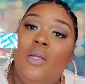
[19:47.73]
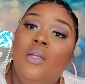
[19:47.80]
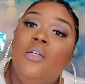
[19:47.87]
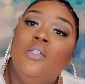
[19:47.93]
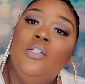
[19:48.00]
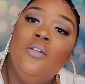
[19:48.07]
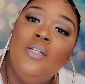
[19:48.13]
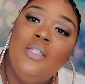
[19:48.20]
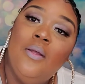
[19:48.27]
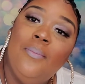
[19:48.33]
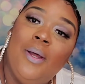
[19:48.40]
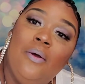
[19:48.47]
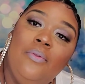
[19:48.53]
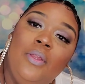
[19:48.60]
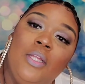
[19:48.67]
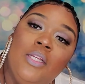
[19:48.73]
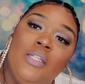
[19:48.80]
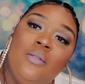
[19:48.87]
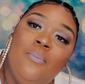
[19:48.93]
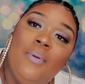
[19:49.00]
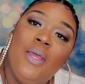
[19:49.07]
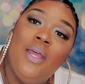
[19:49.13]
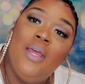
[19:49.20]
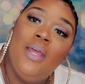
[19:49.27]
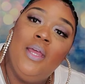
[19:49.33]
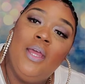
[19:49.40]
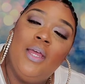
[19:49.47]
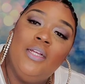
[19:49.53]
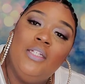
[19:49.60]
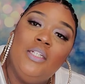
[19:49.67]
So it's about this big.
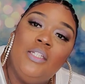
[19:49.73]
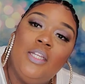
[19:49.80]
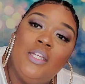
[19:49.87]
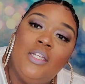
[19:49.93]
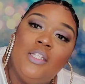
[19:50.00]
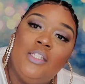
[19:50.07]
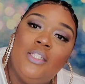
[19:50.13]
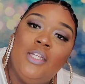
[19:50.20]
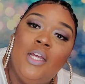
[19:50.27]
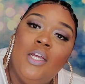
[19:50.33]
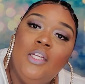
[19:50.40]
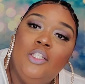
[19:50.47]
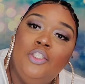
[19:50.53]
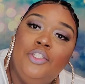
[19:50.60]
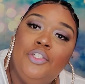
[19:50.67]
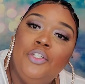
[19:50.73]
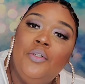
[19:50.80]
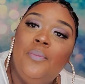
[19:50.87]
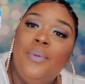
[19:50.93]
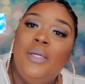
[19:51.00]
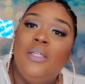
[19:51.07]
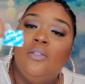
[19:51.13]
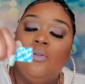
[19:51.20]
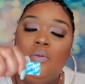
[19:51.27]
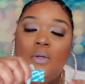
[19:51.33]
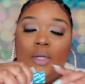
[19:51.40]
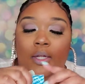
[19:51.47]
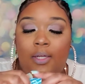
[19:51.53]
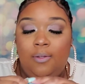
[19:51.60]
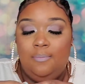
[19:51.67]
It just says Chubby's
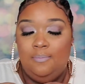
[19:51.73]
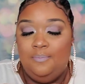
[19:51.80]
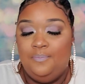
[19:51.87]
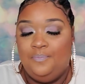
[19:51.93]
on it.